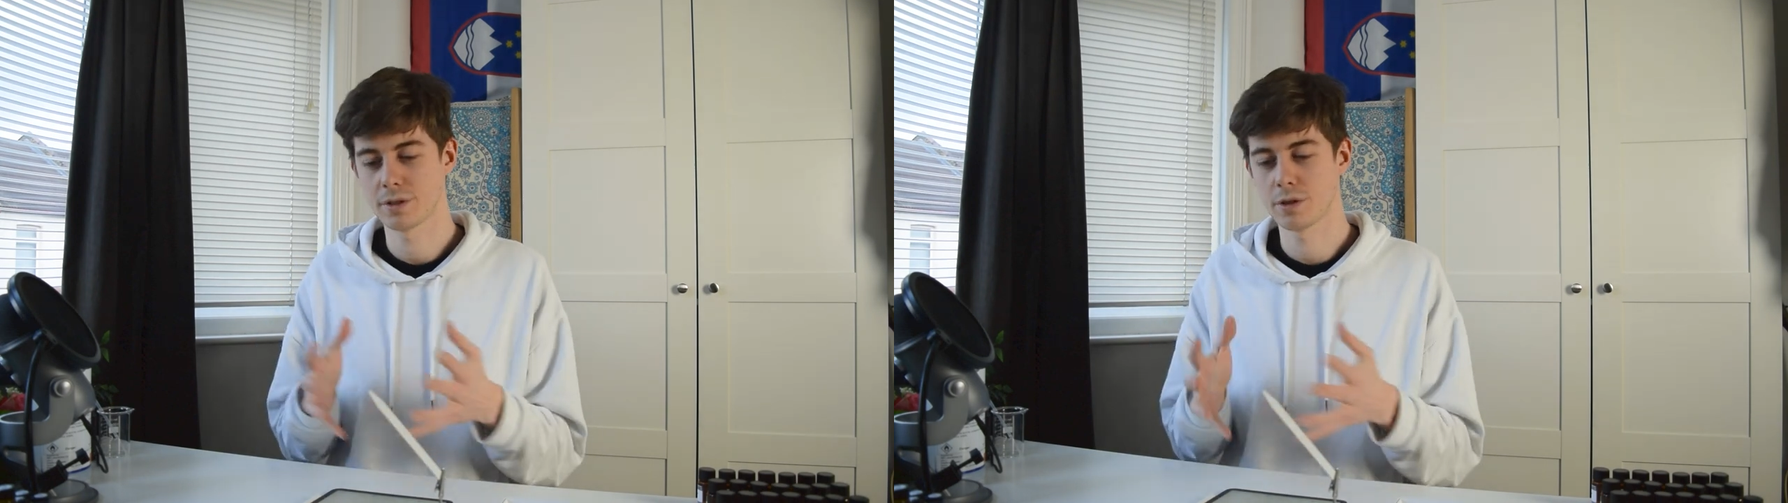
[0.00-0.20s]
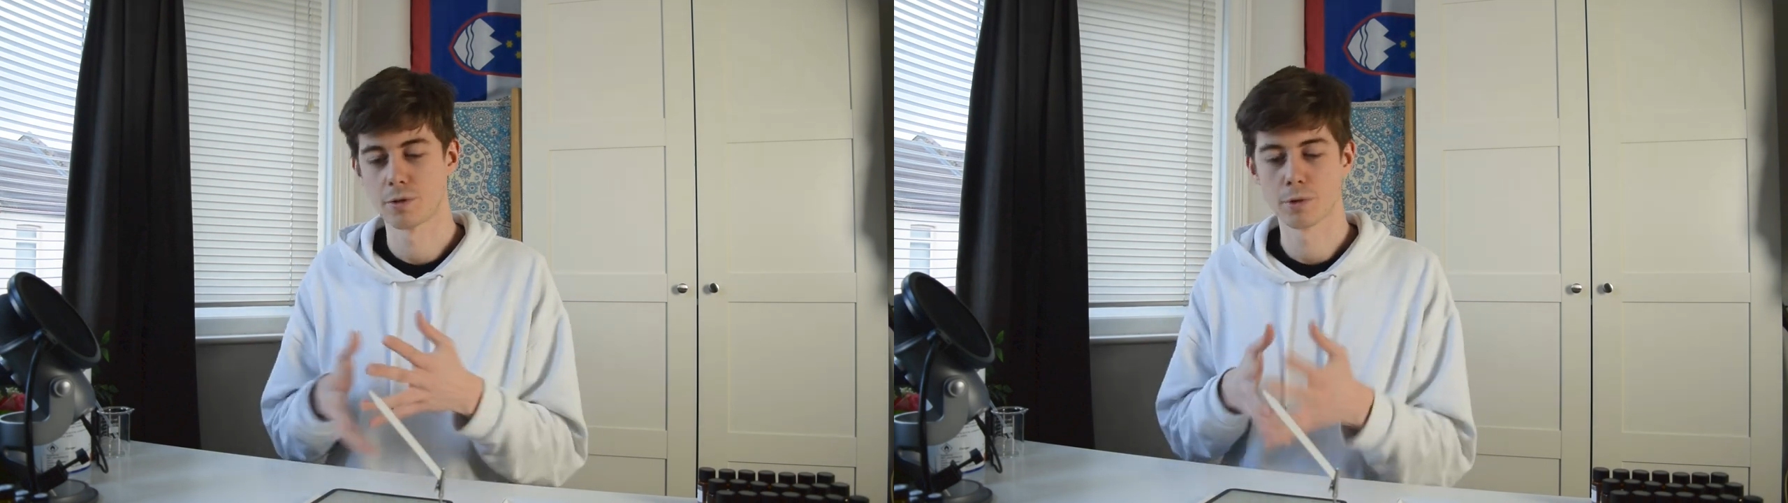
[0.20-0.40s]

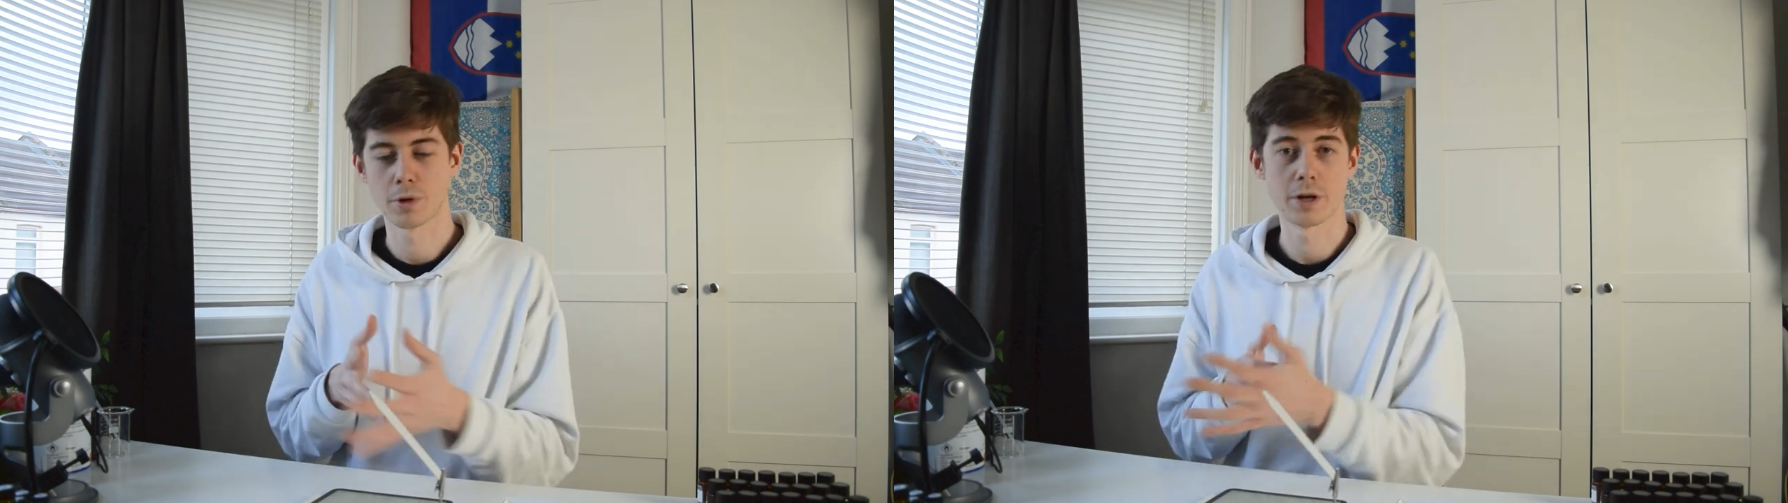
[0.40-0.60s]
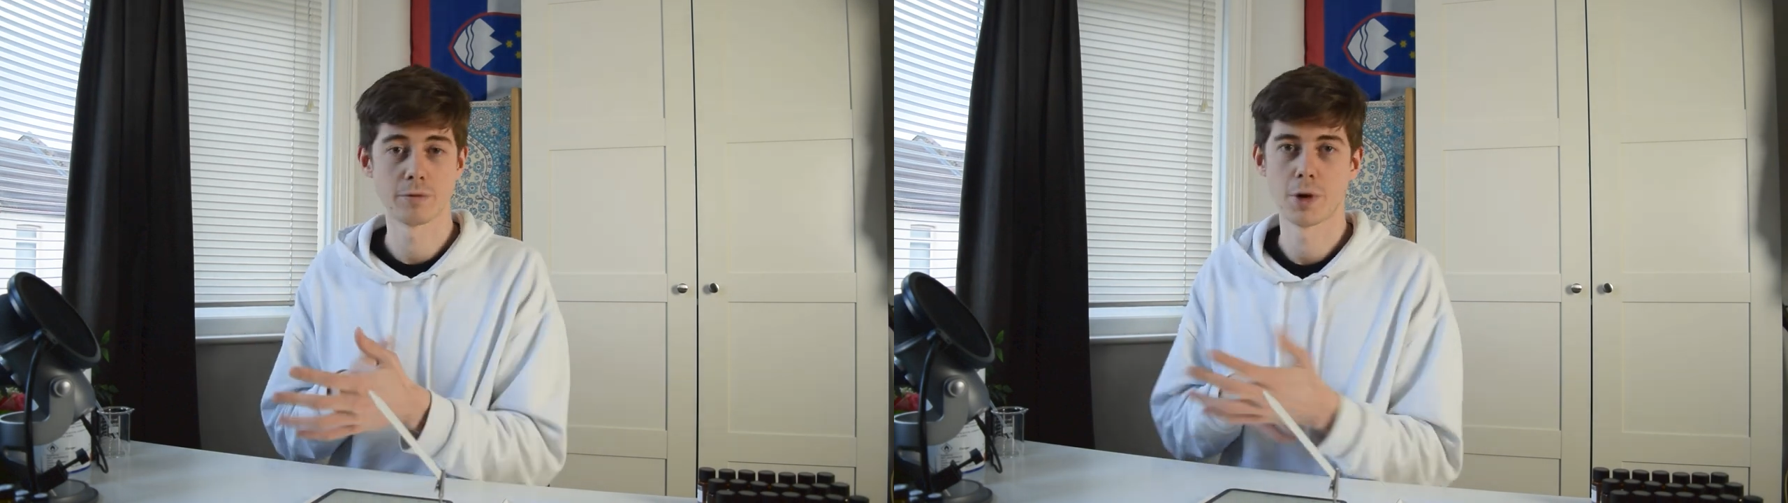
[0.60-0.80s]
are all
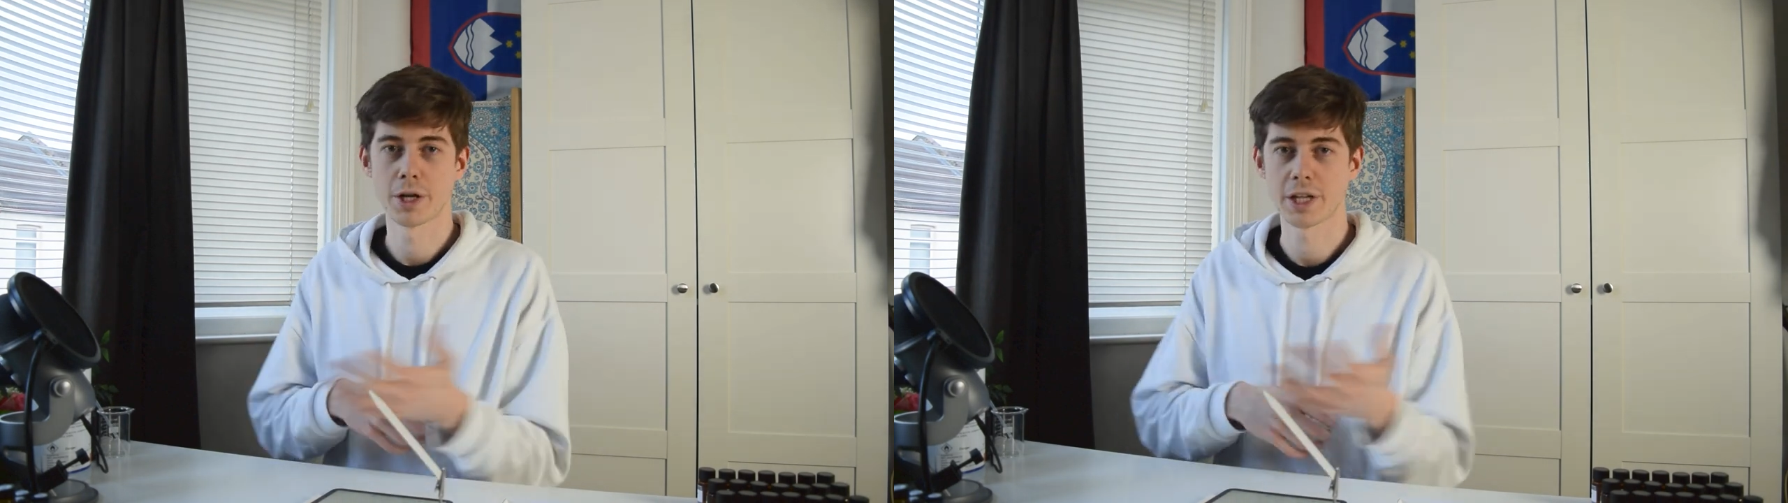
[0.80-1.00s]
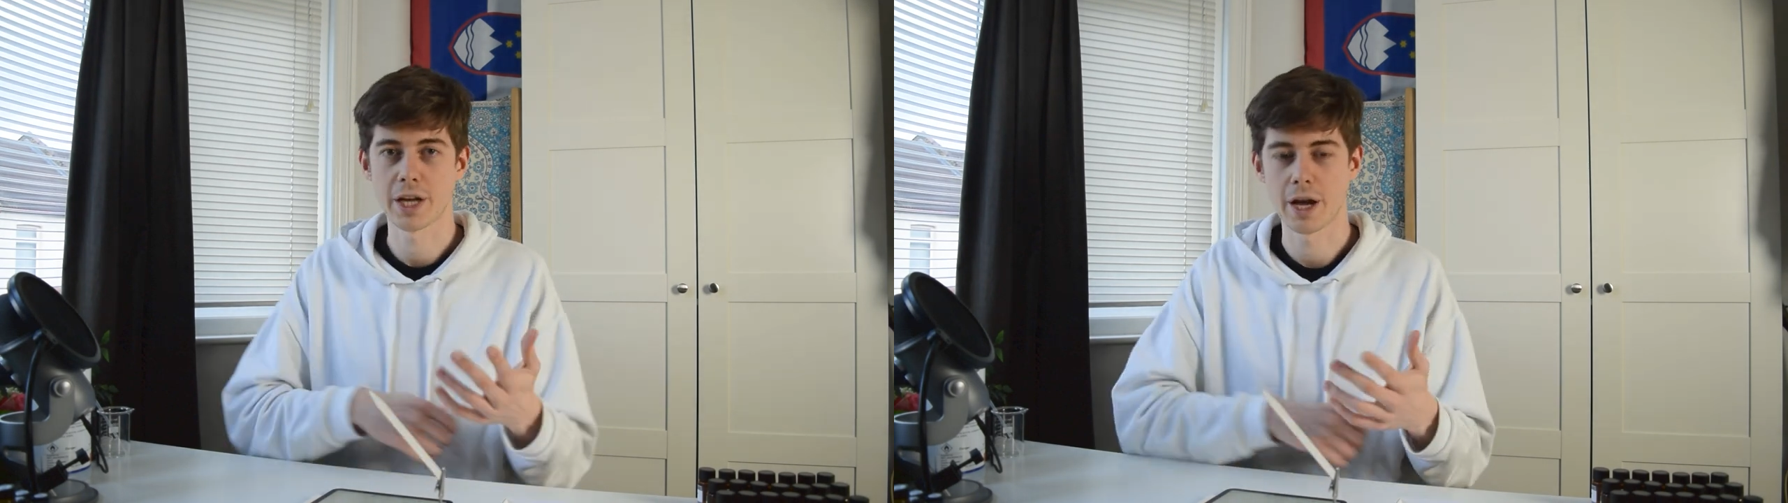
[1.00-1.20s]
kind of
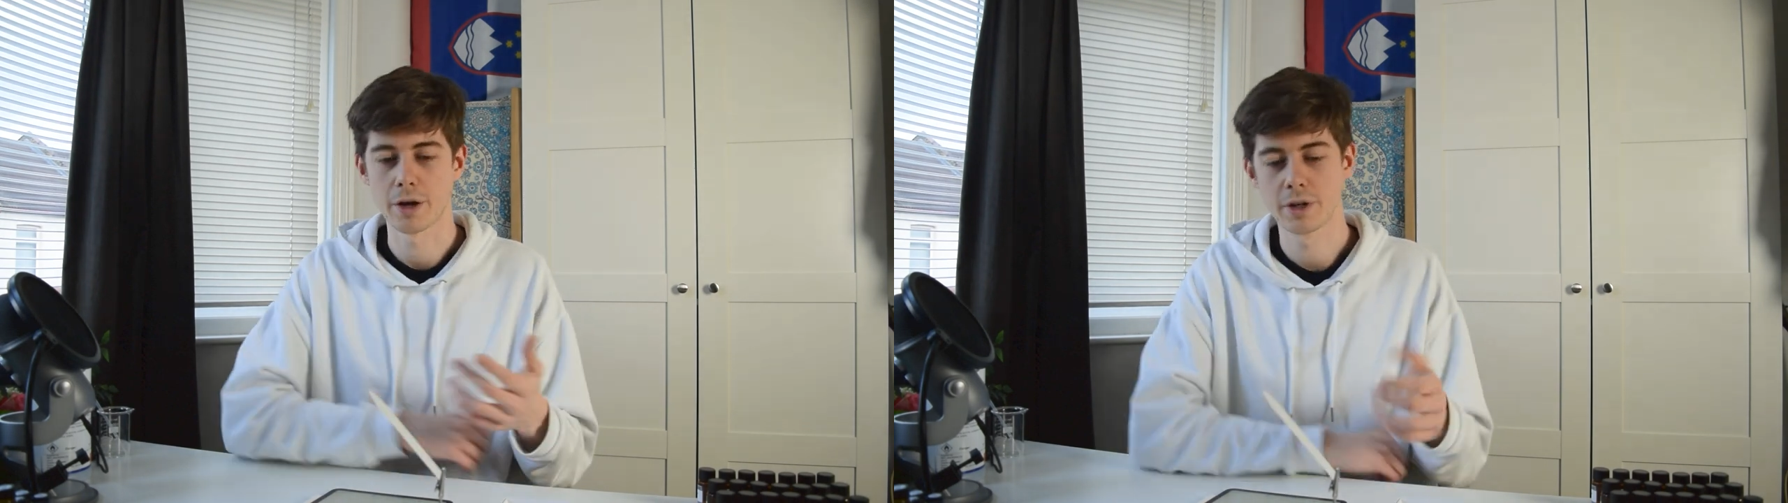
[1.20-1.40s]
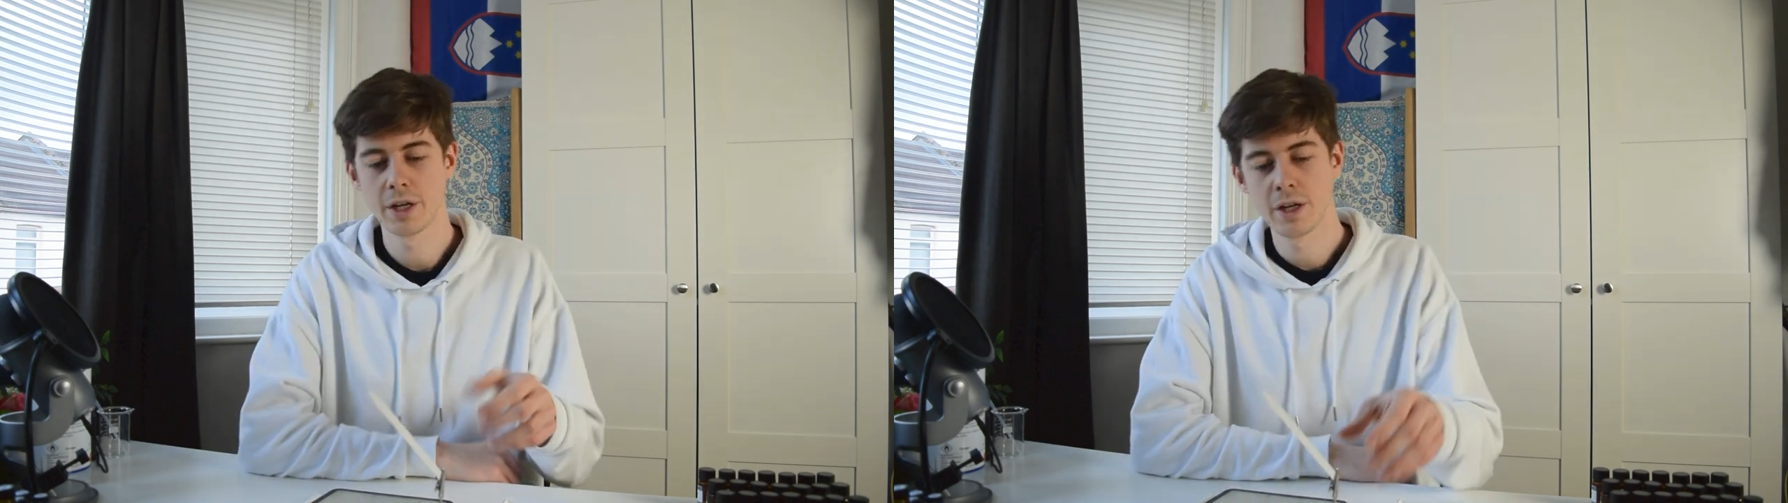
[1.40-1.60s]
working
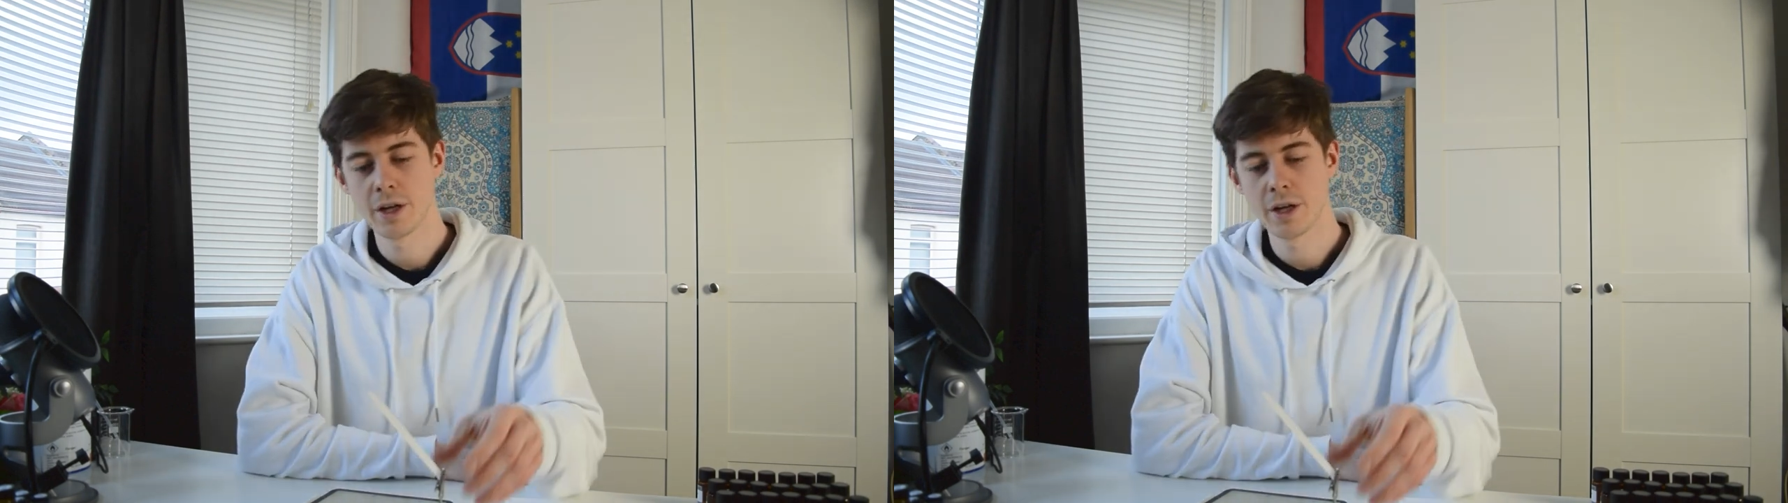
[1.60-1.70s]
out.